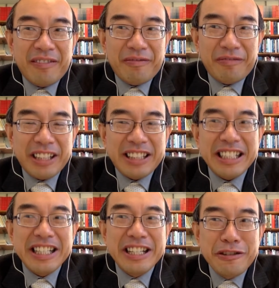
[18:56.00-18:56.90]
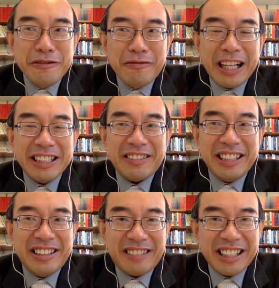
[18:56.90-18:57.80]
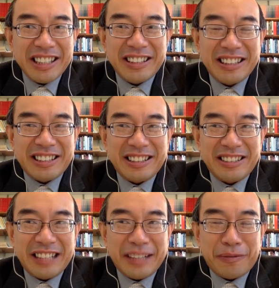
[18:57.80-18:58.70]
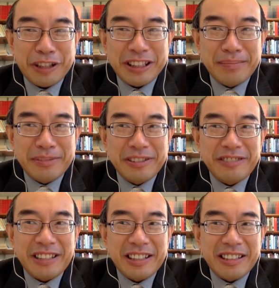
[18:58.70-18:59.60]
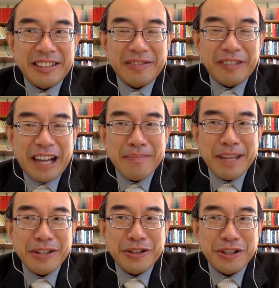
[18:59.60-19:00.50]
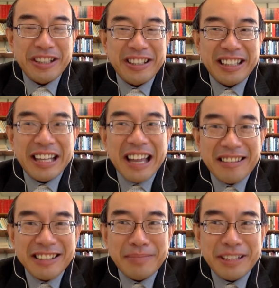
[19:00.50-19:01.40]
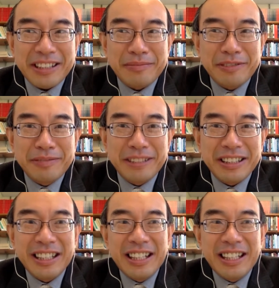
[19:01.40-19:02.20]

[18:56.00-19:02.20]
we see new ways of interactions. Like, for example, I mentioned the charismatic movement.